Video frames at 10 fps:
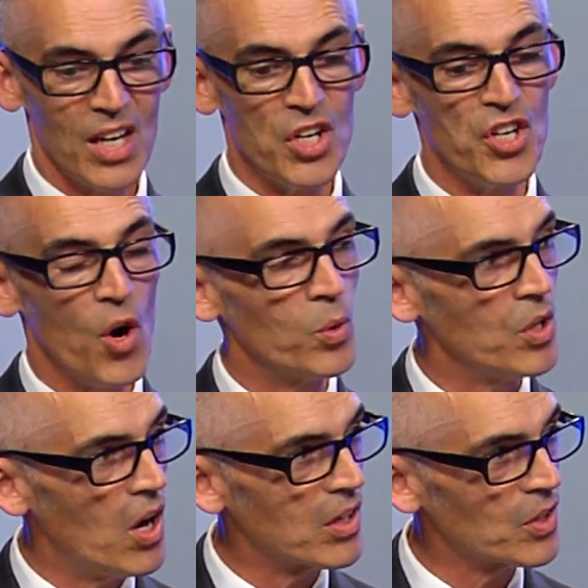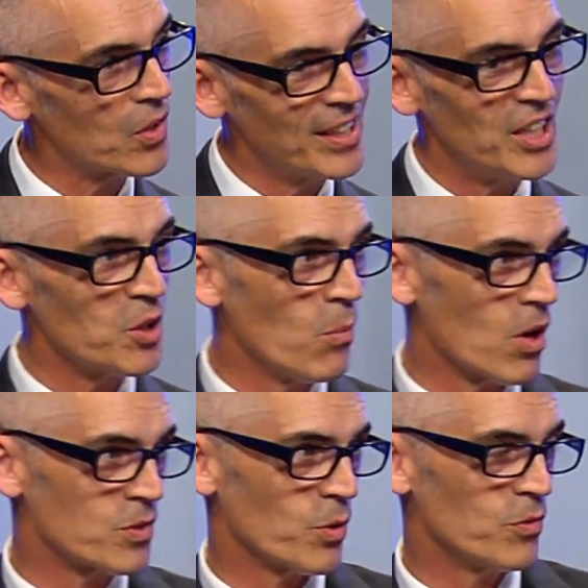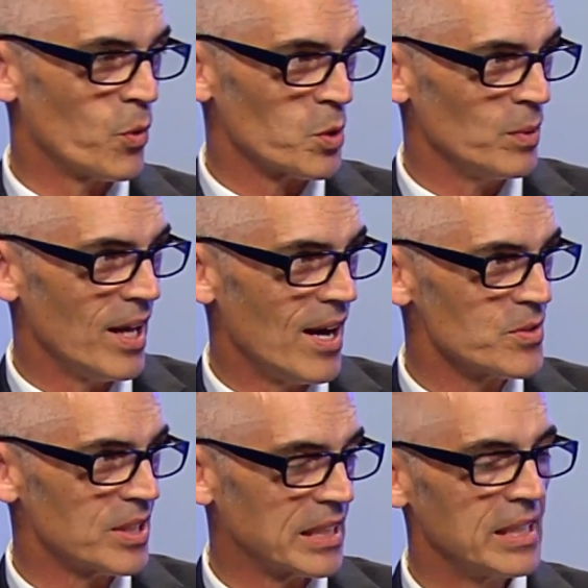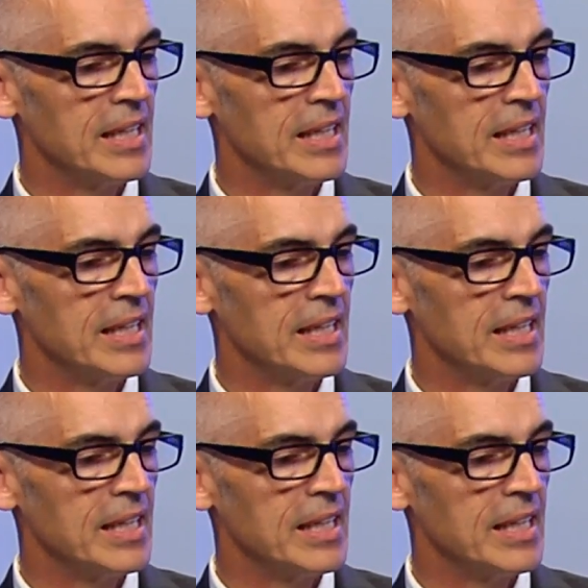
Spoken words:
no longer earmarked for affordable housing.